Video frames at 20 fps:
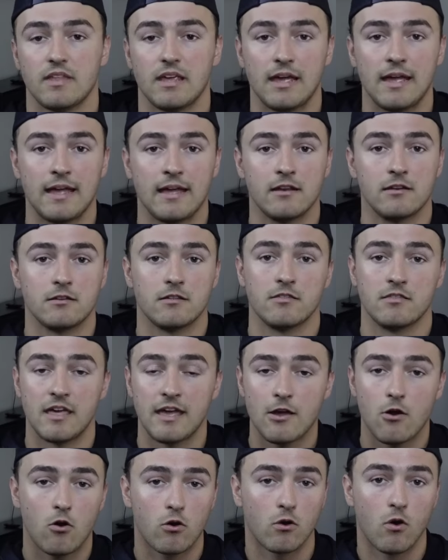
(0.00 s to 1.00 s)
and they
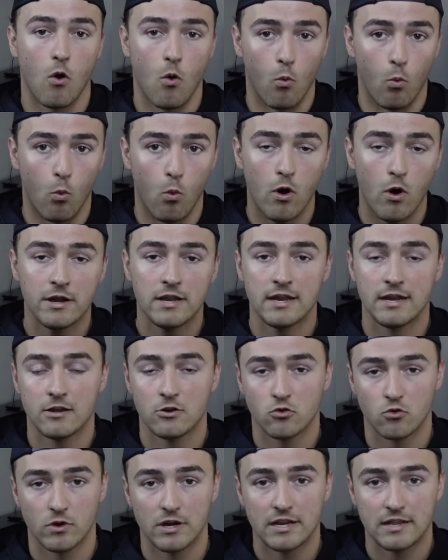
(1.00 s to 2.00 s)
are one
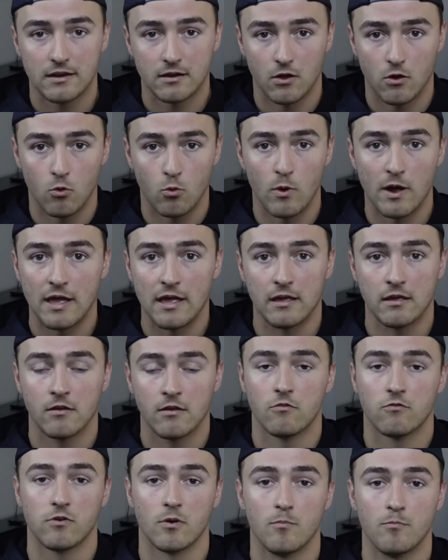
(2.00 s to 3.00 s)
ingredient away
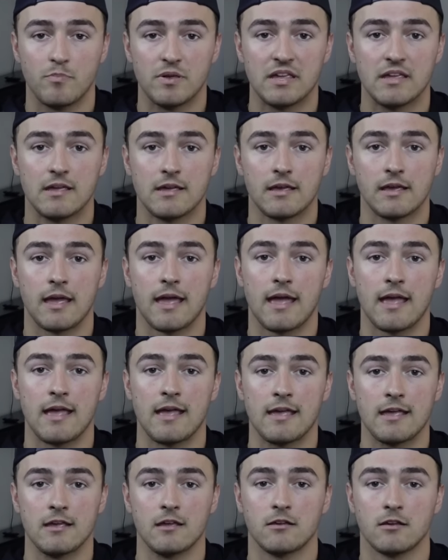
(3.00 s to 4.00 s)
from being
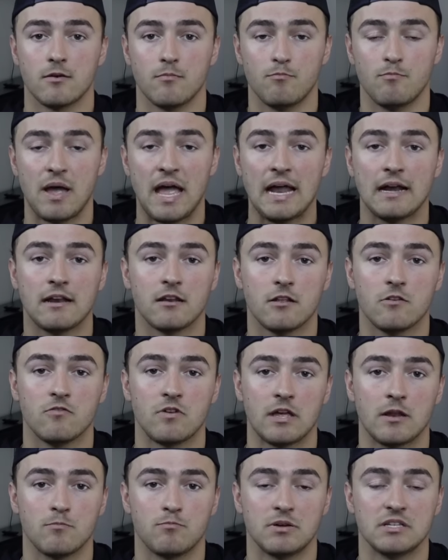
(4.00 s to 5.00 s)
a competitive
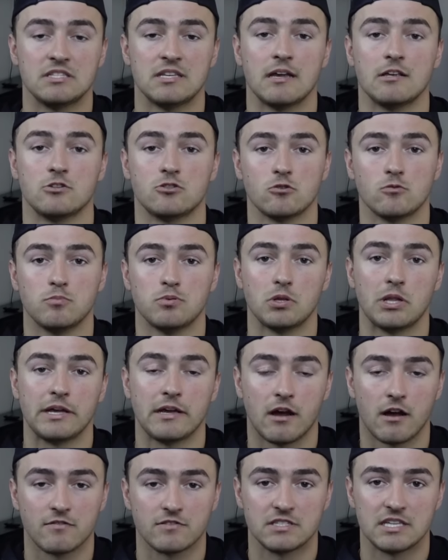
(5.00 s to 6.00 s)
and potential
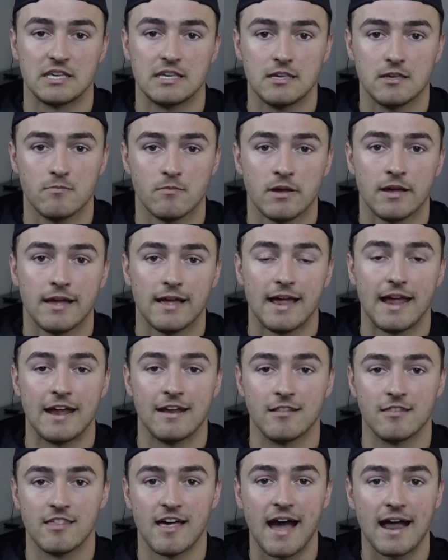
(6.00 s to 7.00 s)
playoff team,
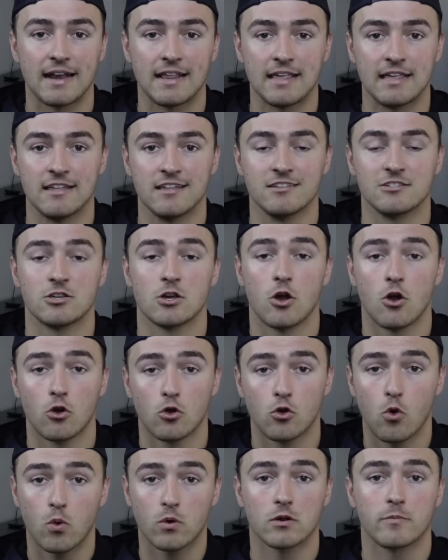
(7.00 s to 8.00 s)
and that is
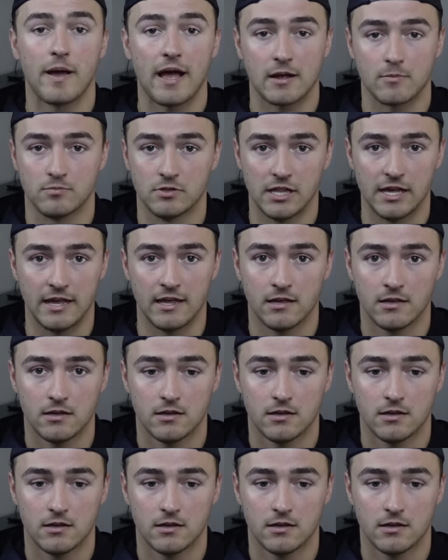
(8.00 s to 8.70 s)
quarterback play.